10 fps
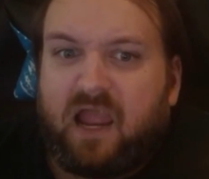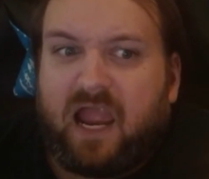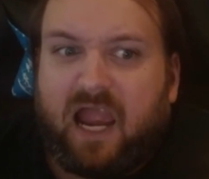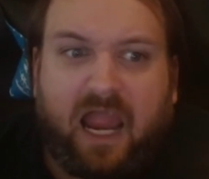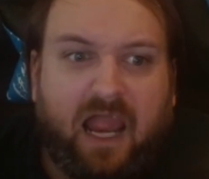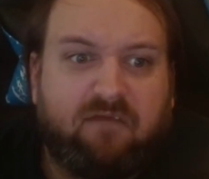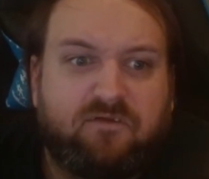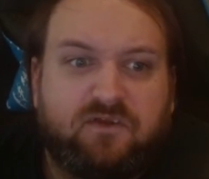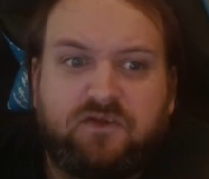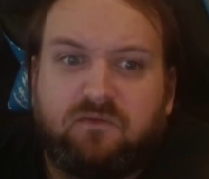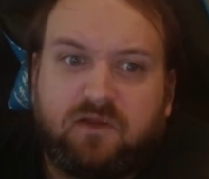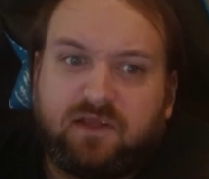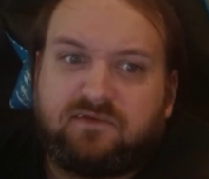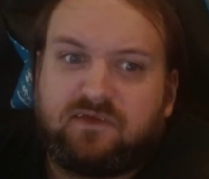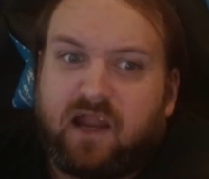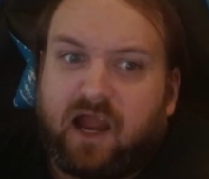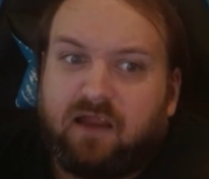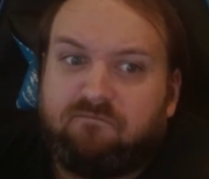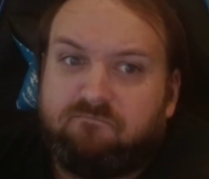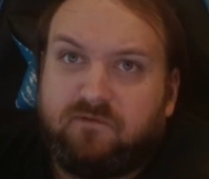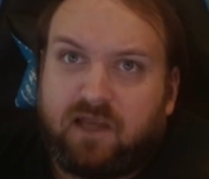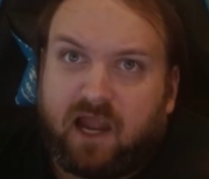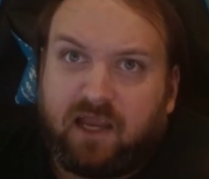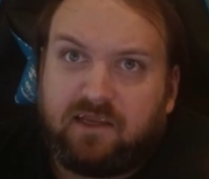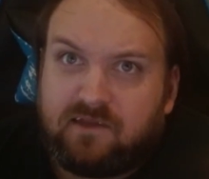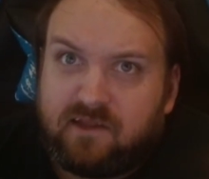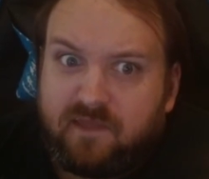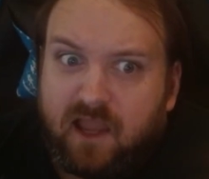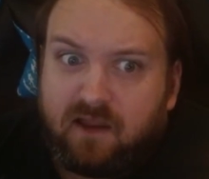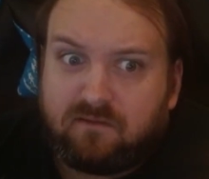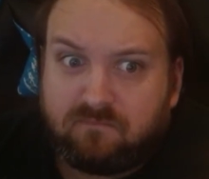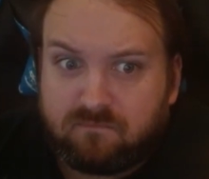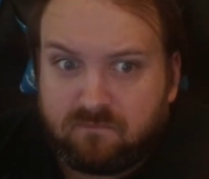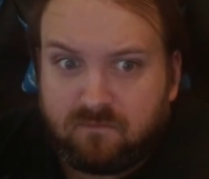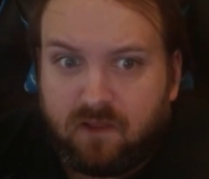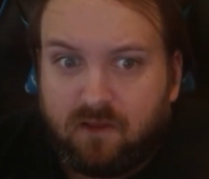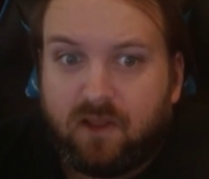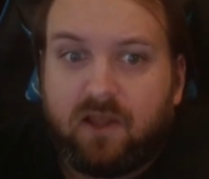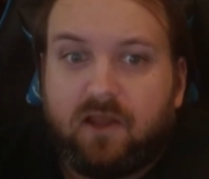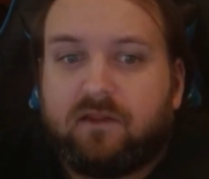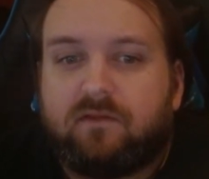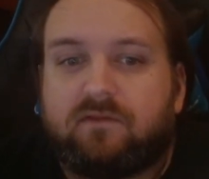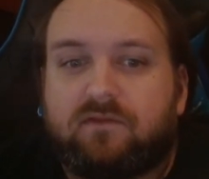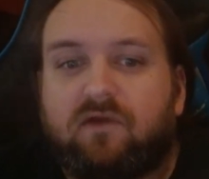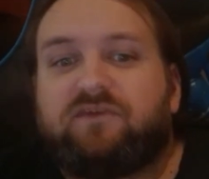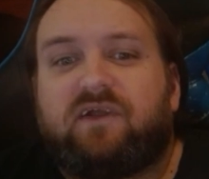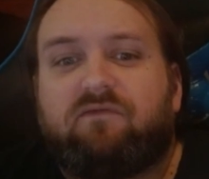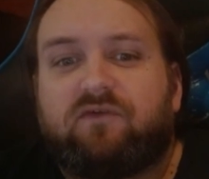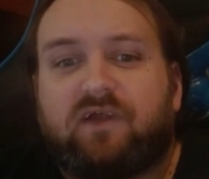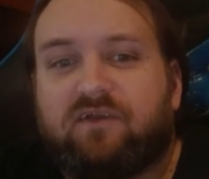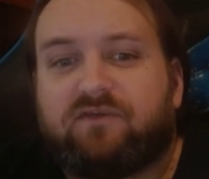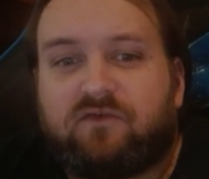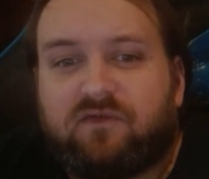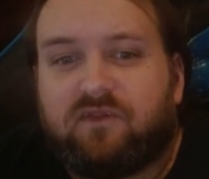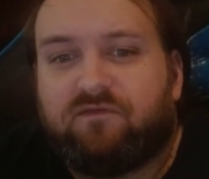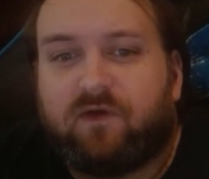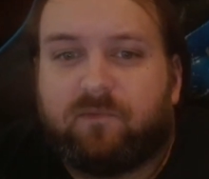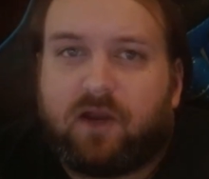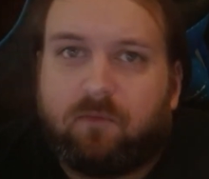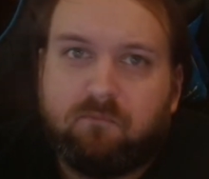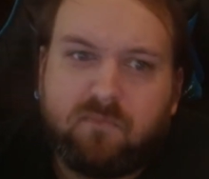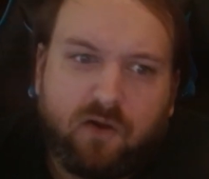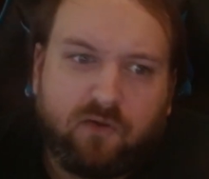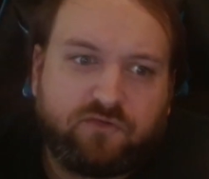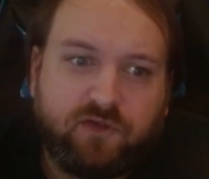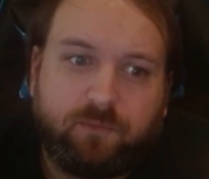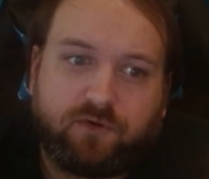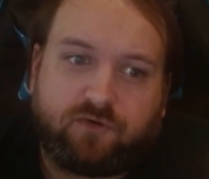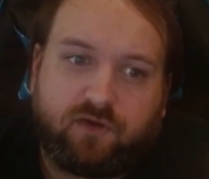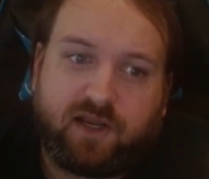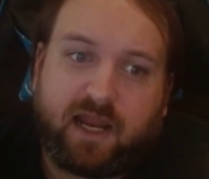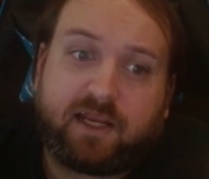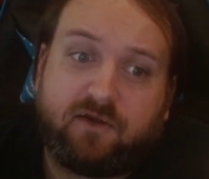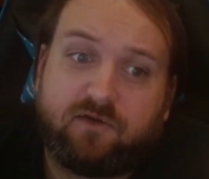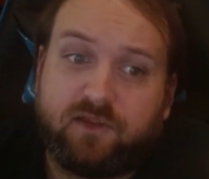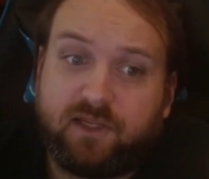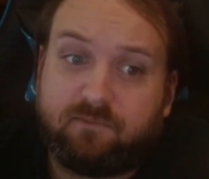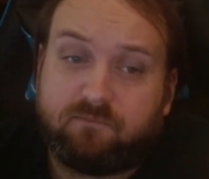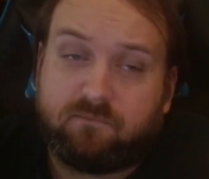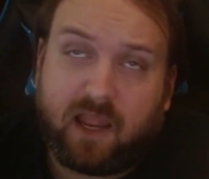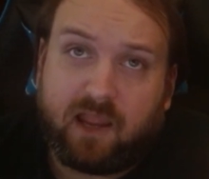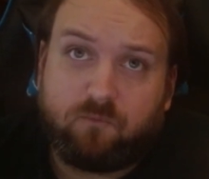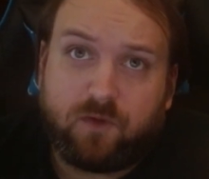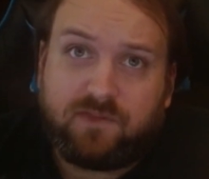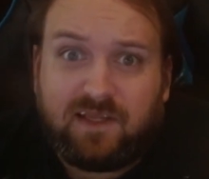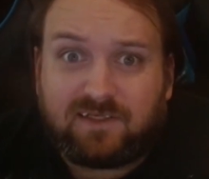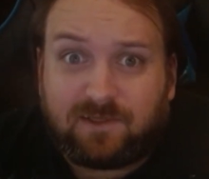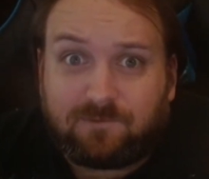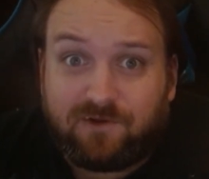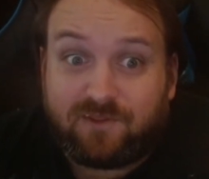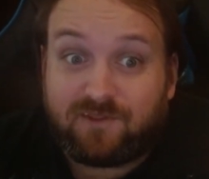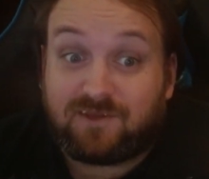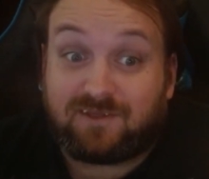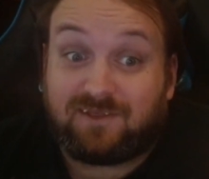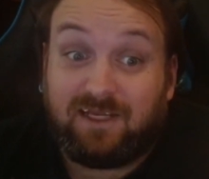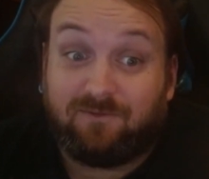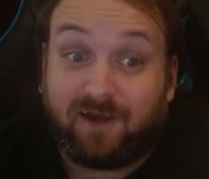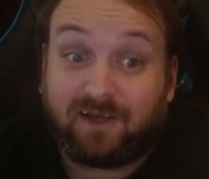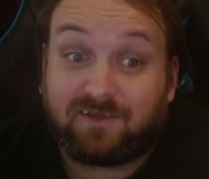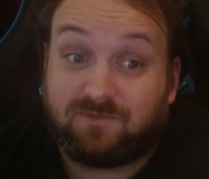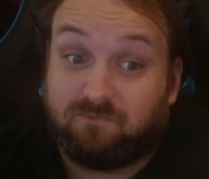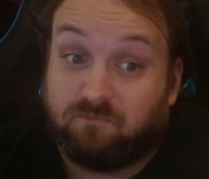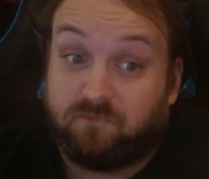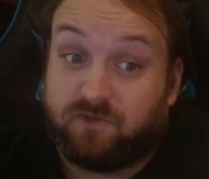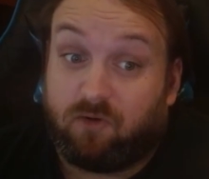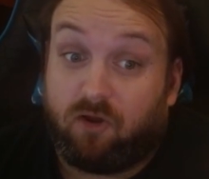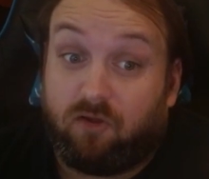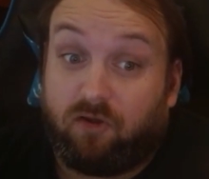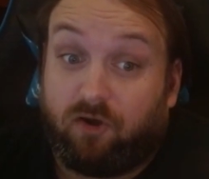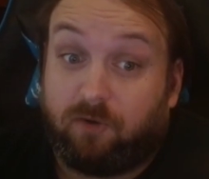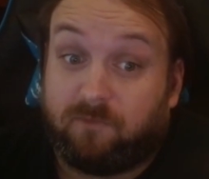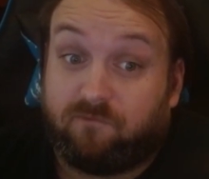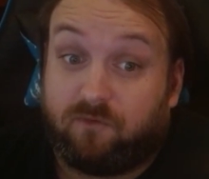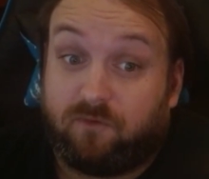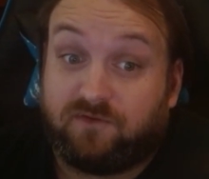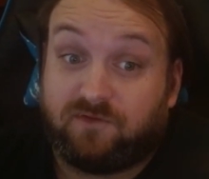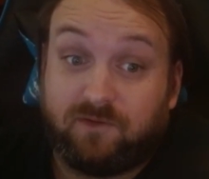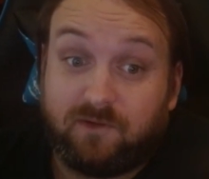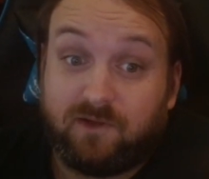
haven't you realized that I kind of did that? There are several dinosaurs in the film that are mostly portrayed accurately, and with the exception of the T-Rex, they're all herbivores.